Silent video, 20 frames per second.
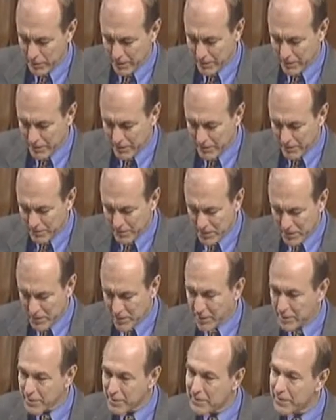detail
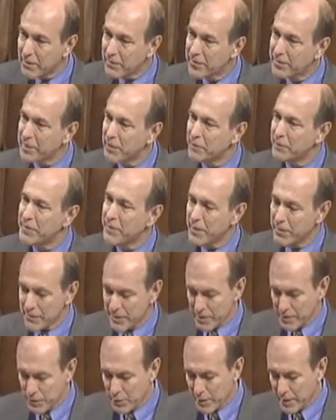and to delve down
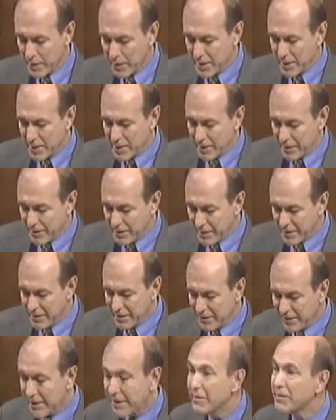into it,
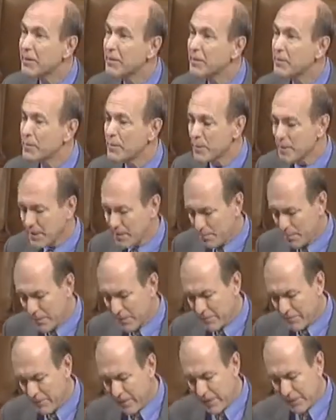these then can be
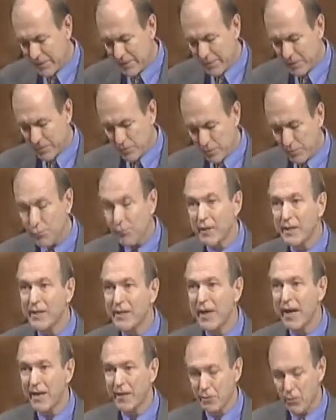divided into three
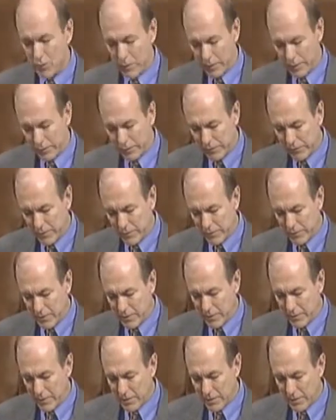categories,
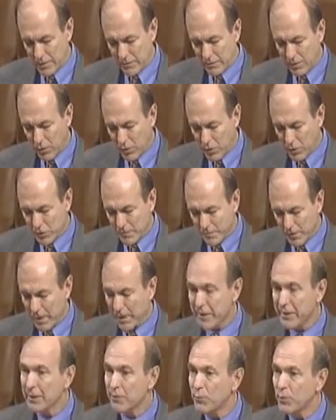
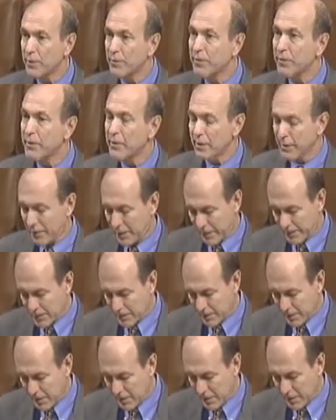corresponding with the
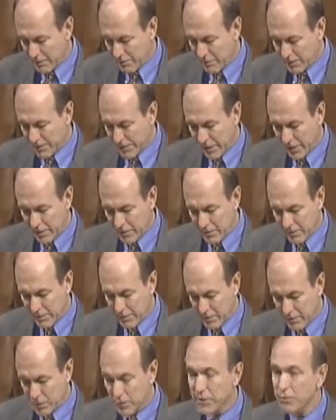legislative, executive,
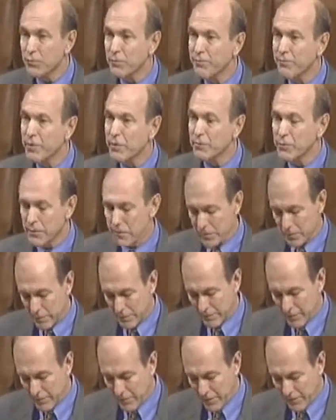and judicial functions
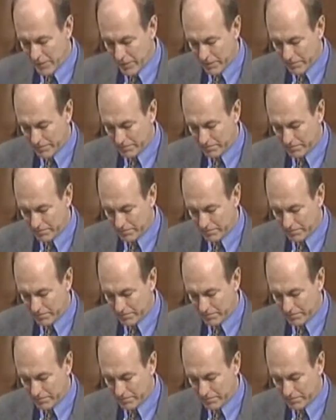of government.